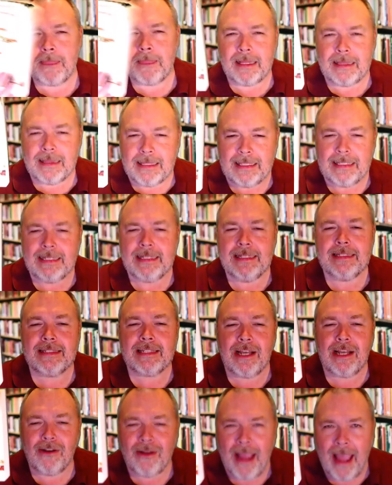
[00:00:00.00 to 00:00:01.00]
These
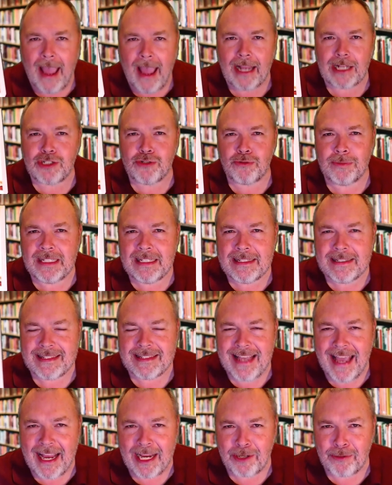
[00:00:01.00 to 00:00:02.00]
are actually
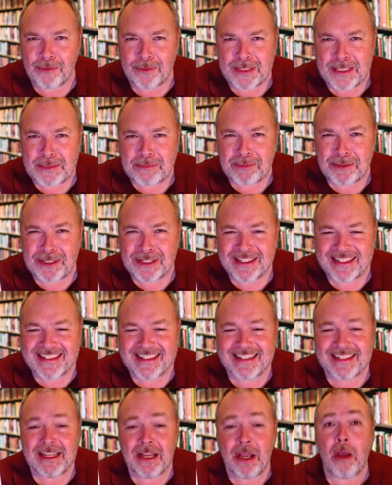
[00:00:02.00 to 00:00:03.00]
Zachary's books,